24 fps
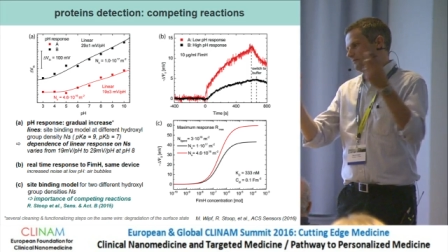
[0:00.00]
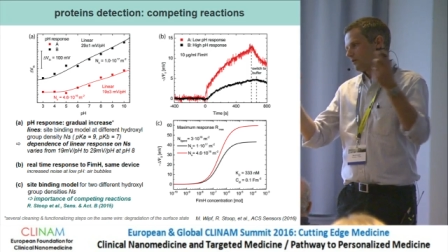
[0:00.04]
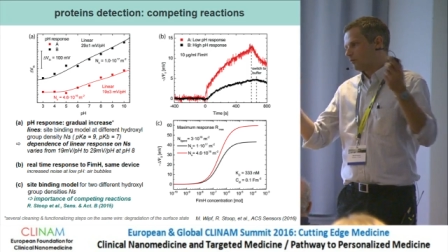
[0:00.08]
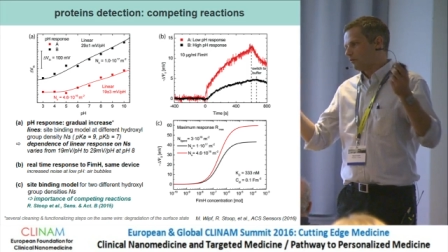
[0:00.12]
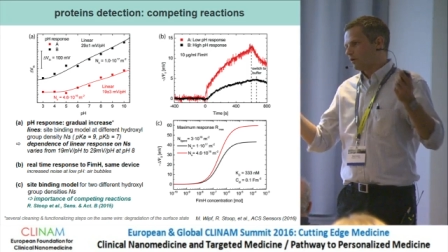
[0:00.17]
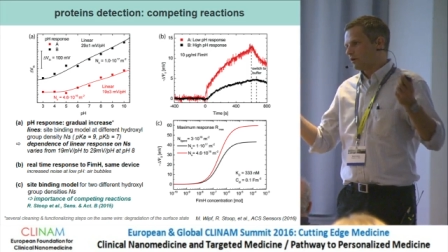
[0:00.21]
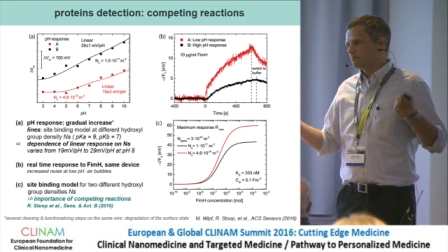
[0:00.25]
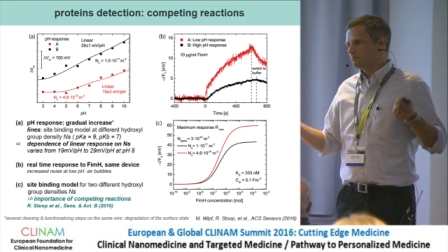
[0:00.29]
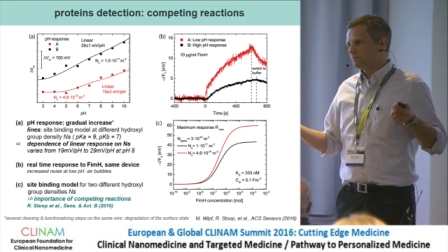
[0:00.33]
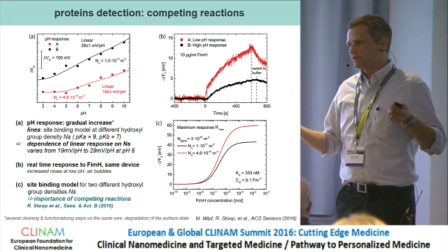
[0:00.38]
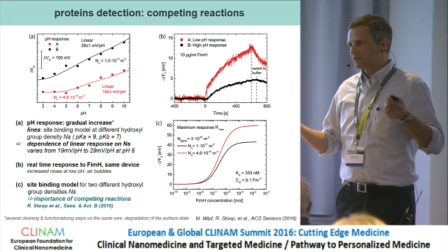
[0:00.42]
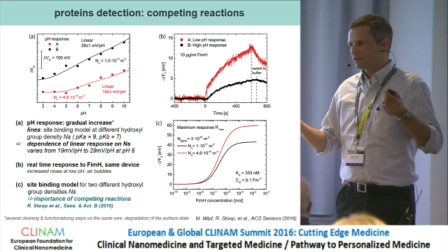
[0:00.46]

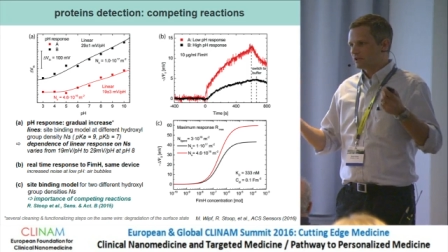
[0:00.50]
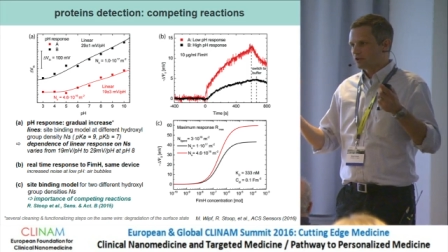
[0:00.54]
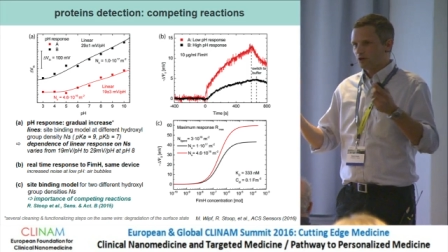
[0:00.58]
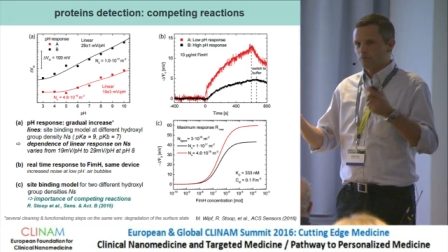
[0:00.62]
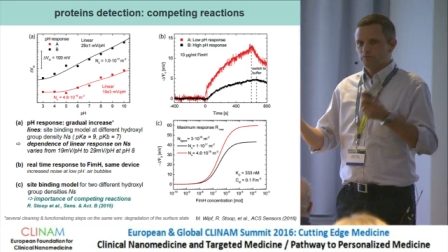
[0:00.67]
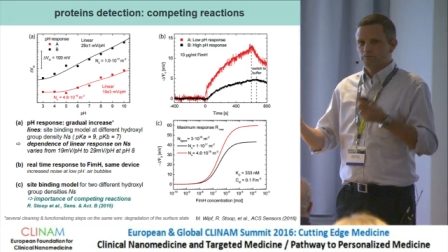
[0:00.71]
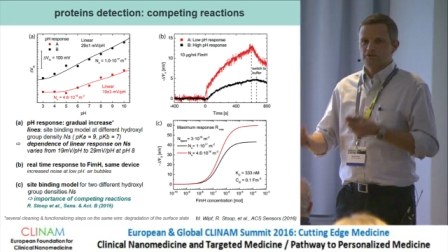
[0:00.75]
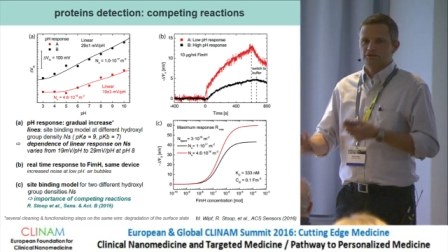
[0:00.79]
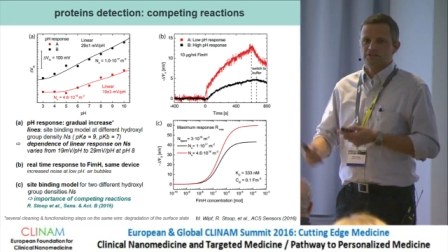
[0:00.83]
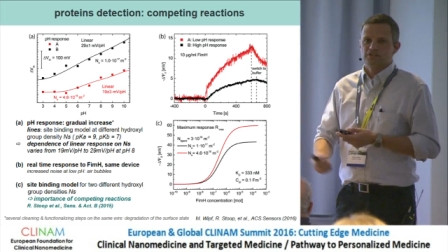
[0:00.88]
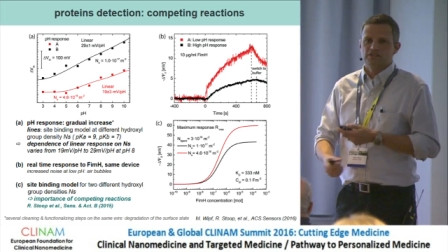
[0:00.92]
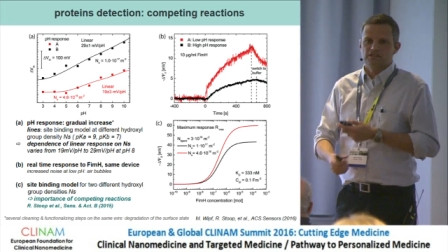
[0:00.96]
one big
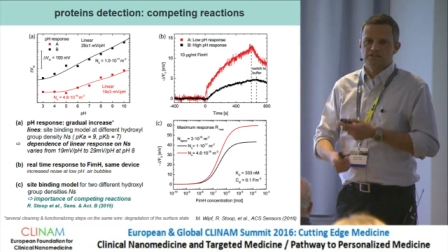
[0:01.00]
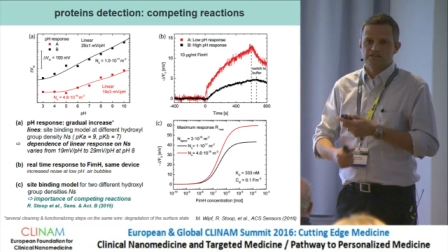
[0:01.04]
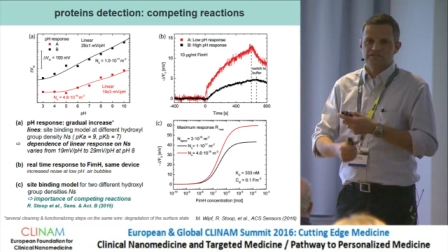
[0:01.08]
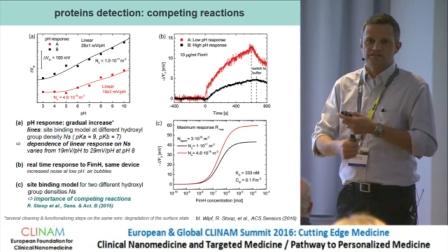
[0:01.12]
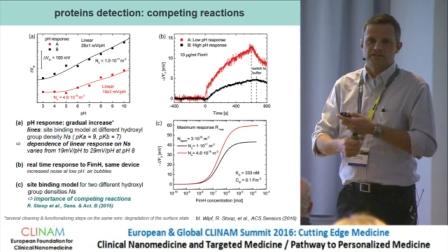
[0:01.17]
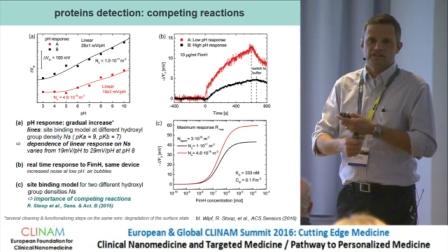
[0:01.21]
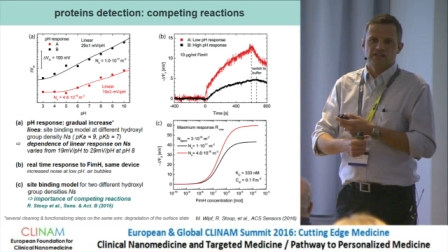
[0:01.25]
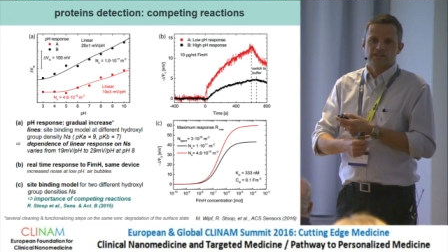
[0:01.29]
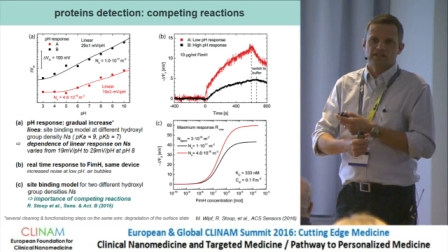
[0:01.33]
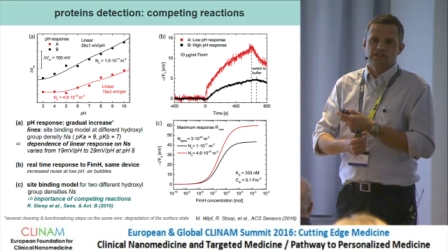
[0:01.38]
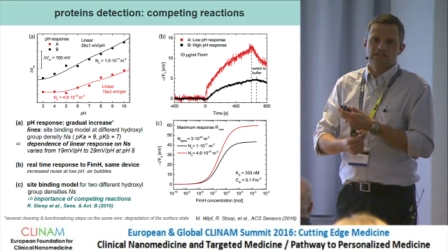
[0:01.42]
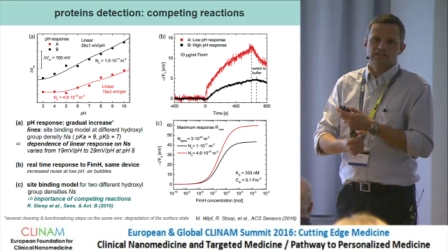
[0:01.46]
company,
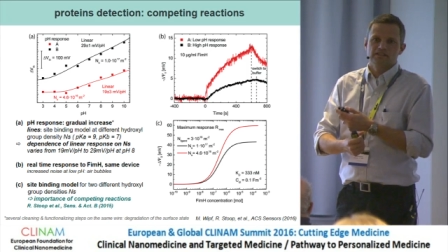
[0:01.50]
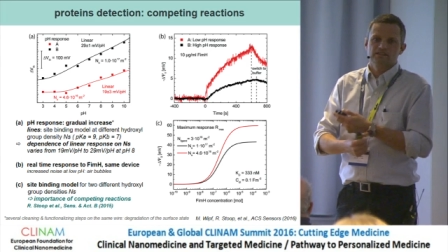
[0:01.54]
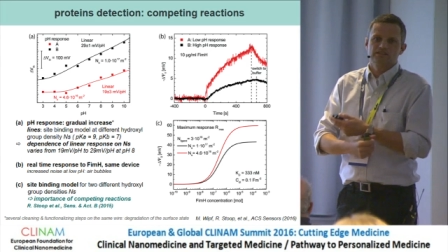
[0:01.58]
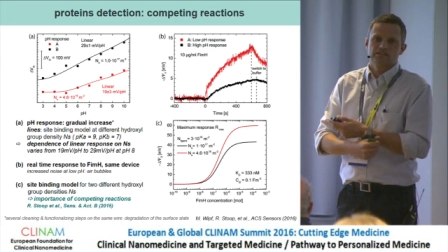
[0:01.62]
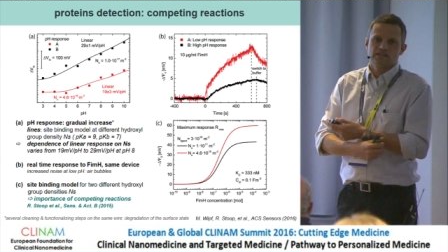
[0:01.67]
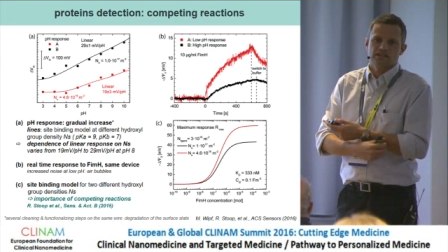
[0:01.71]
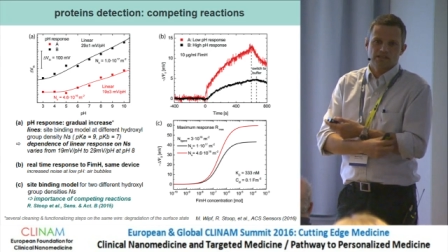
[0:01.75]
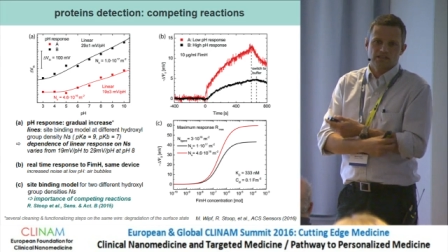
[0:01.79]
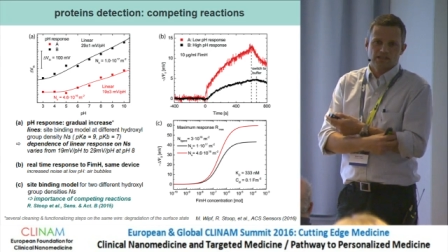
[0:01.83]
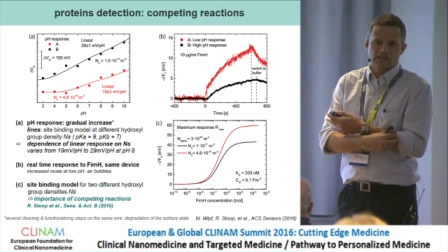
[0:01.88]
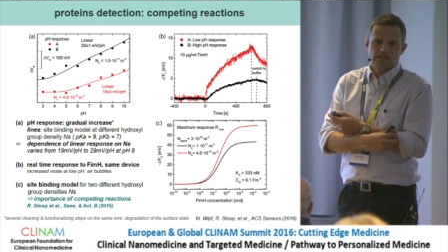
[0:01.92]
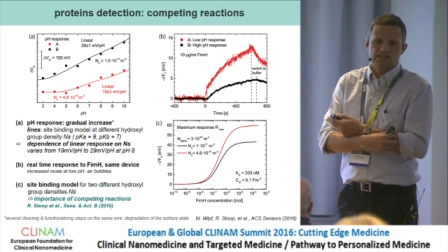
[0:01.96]
say
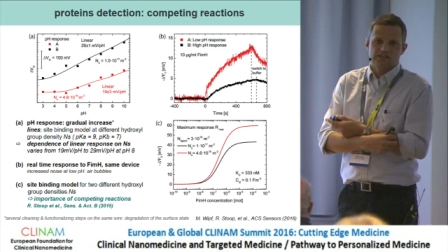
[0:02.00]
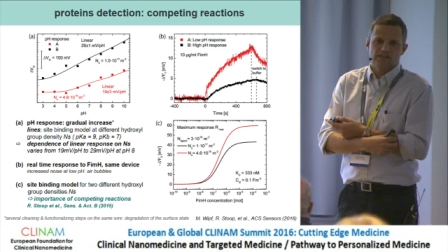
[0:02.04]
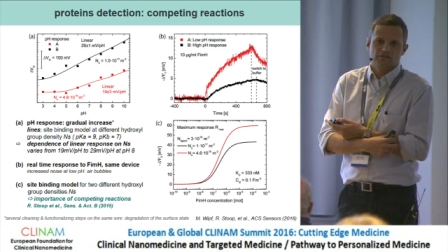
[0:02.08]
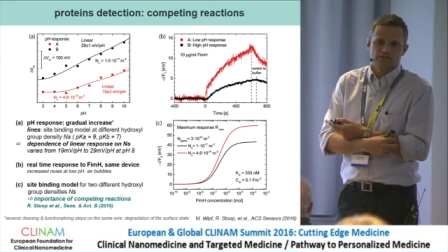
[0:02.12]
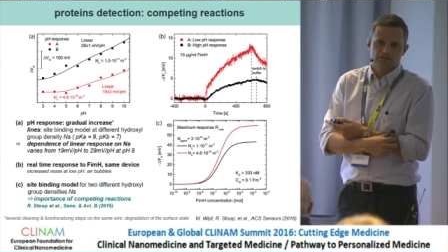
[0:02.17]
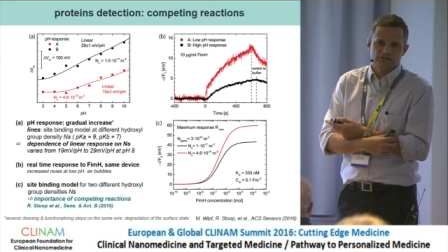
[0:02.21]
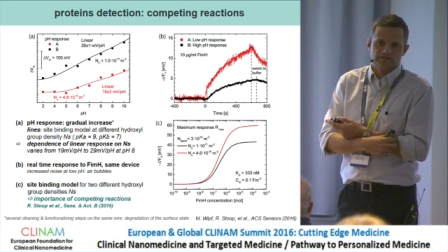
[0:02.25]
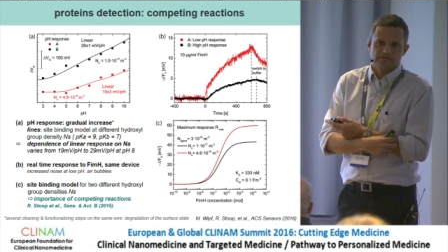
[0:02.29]
Intel Analog